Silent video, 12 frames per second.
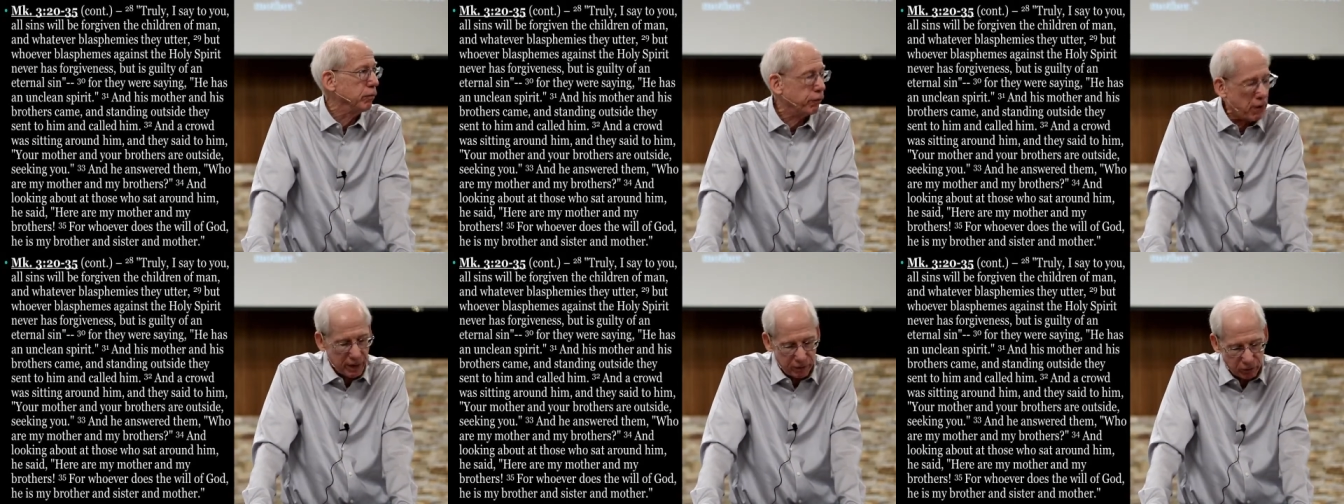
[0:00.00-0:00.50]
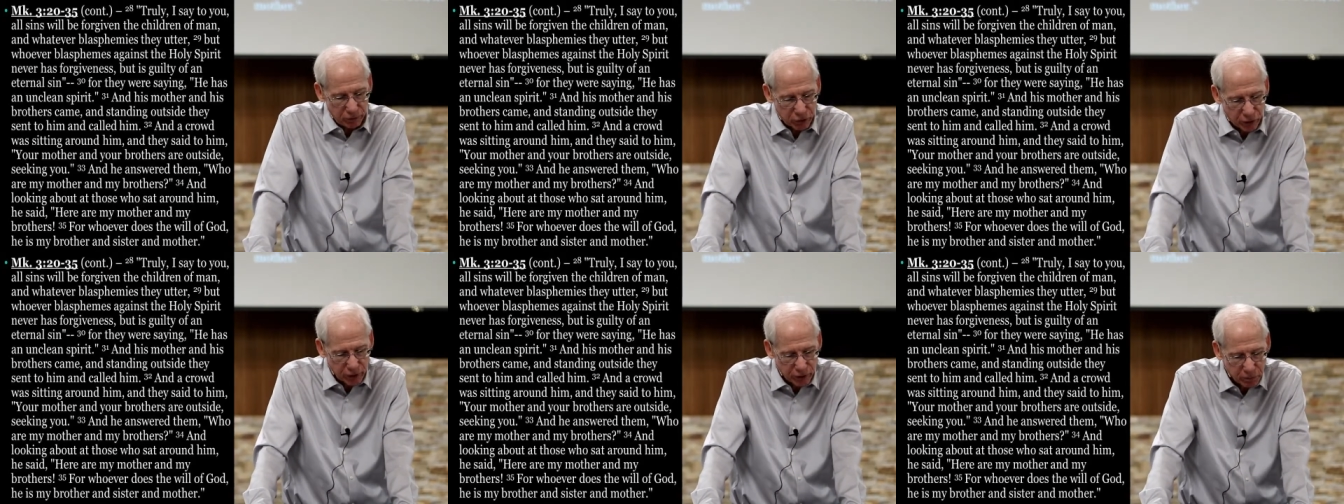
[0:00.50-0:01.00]
and final
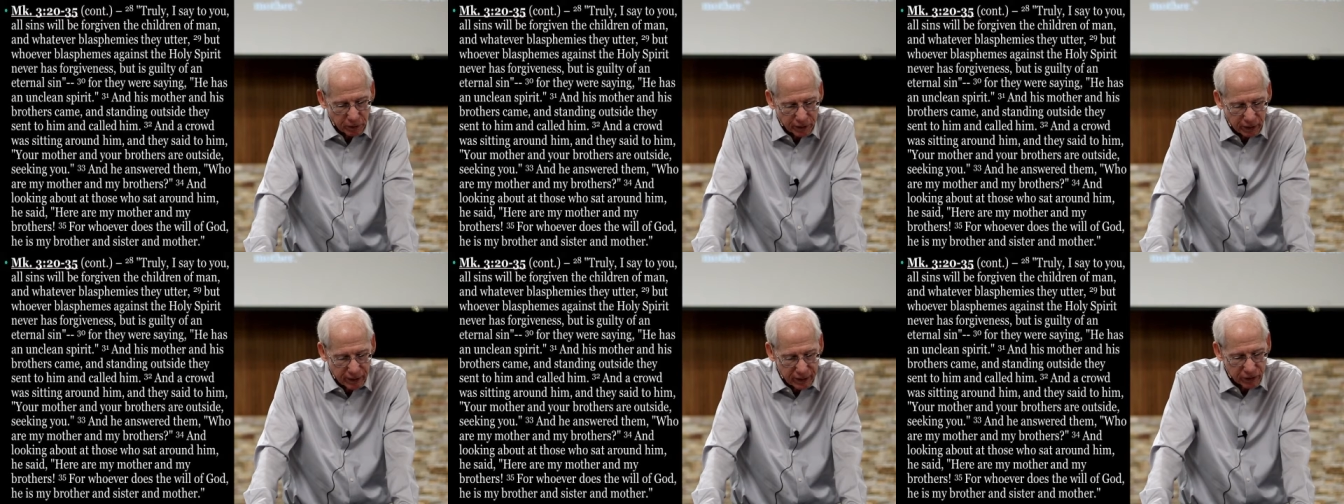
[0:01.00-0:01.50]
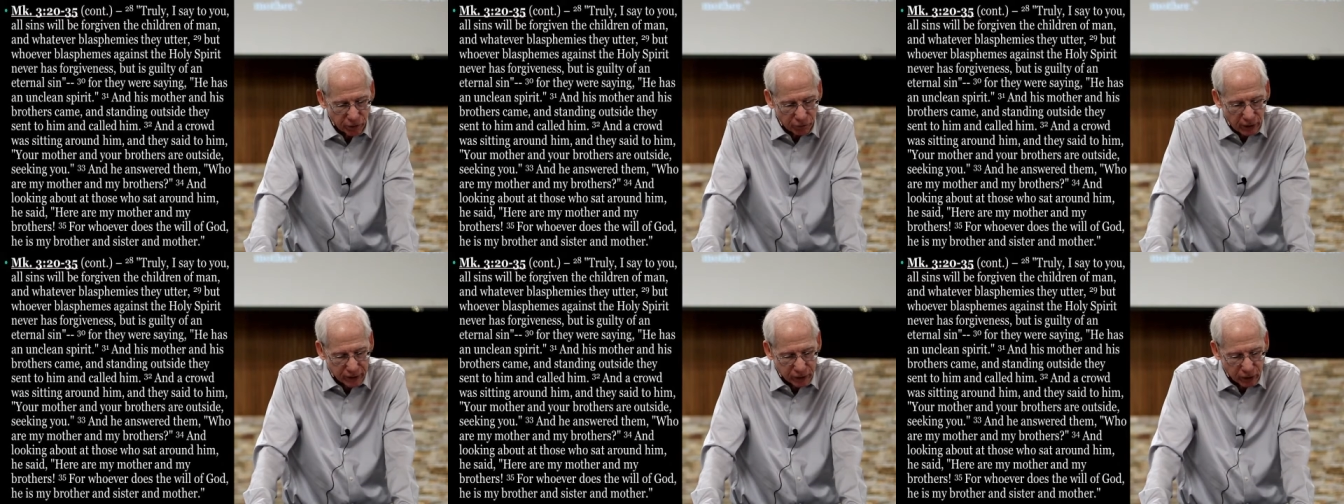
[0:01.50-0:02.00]
judgment that he's
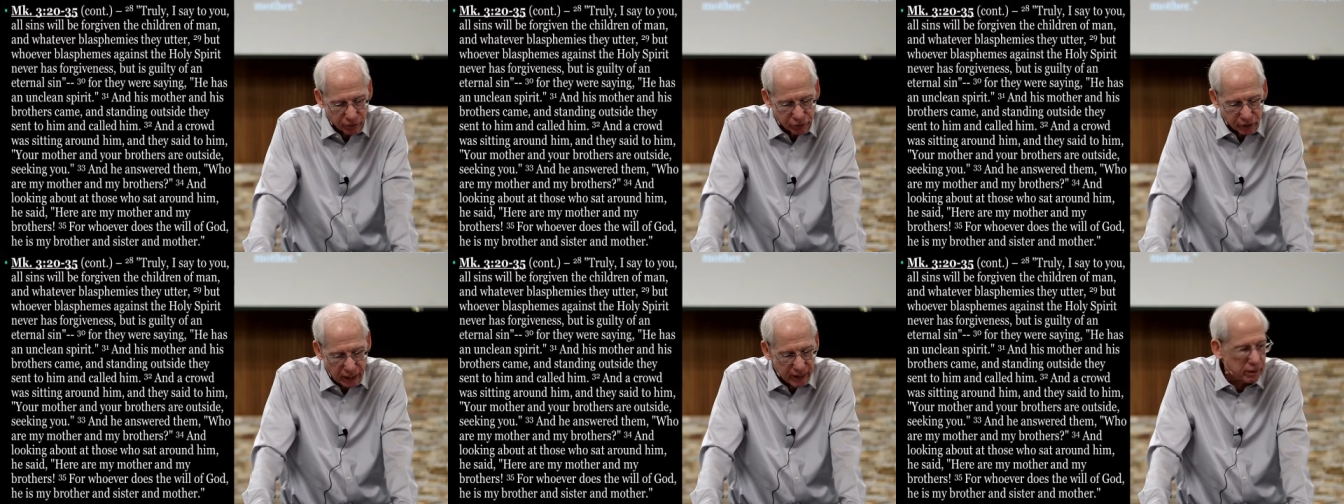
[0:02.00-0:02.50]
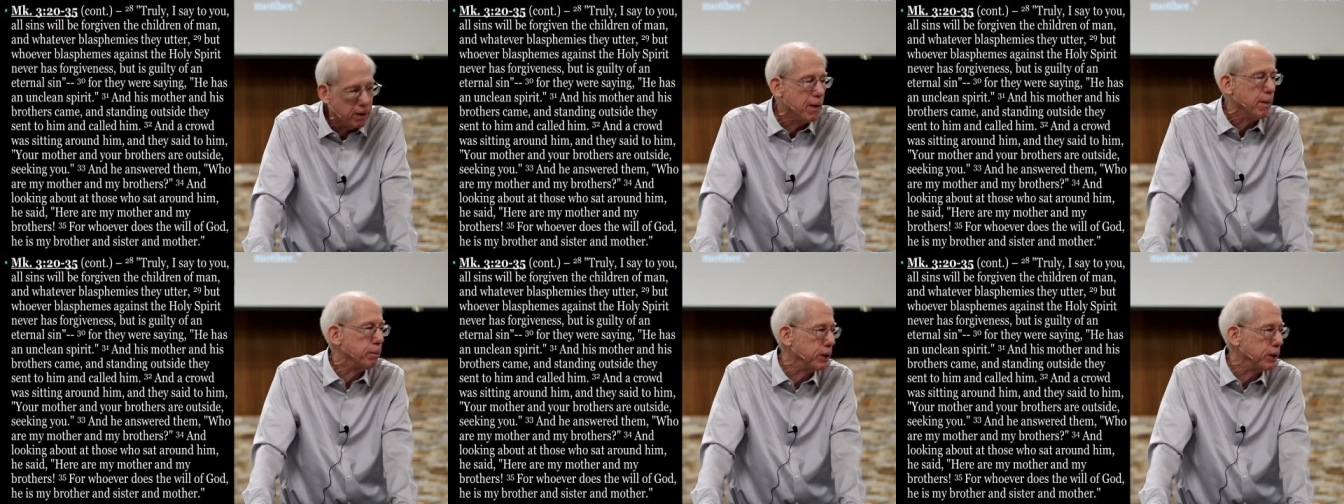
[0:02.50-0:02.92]
a vessel of Satan.